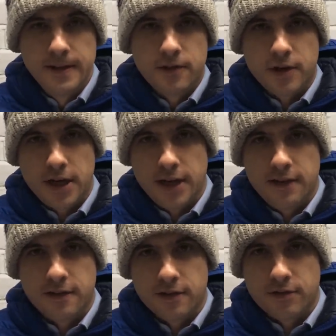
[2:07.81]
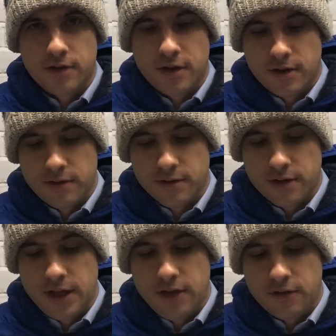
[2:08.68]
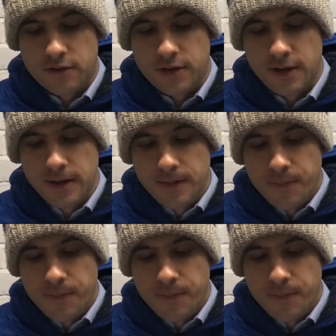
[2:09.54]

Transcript: Trent Alexander-Arnold injury.